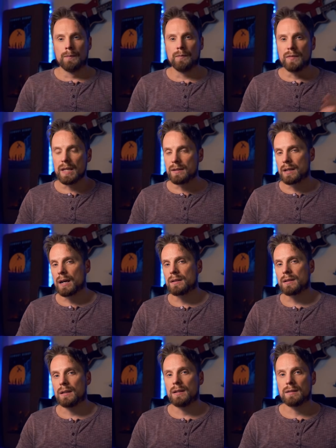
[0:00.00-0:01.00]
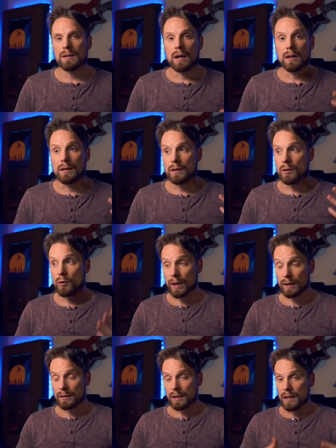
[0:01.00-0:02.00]
These guys can decide
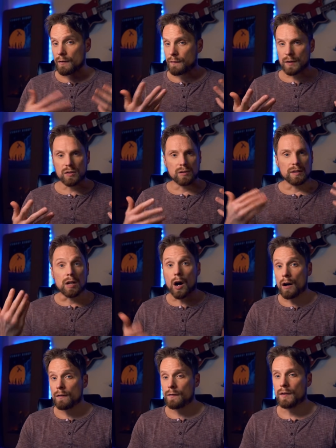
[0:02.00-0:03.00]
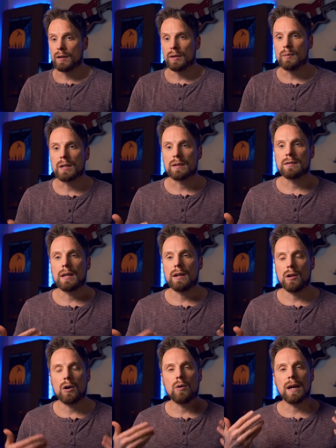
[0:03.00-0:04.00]
quickly, efficiently, confidently, because they
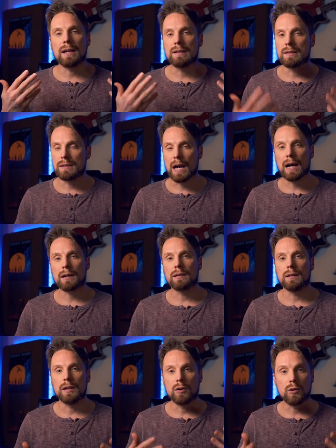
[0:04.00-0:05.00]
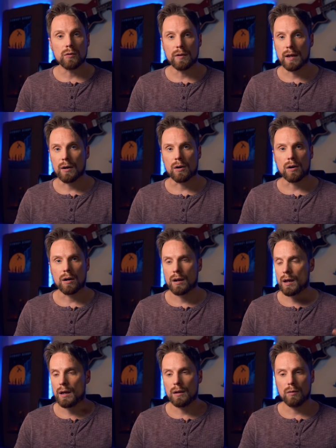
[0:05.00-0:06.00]
know exactly who they are
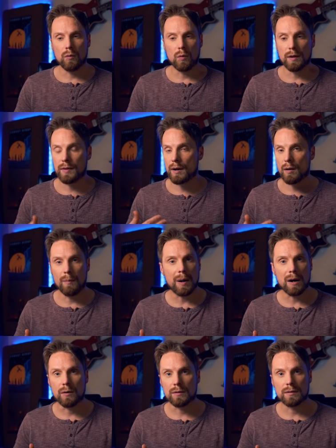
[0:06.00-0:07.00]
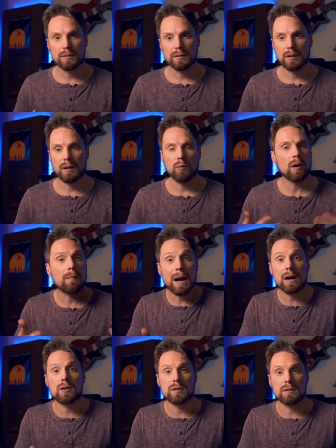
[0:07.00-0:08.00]
and what they're about and what
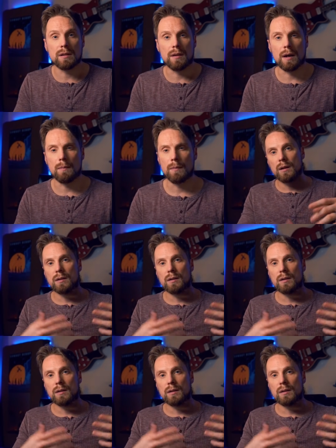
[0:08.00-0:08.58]
matters to them.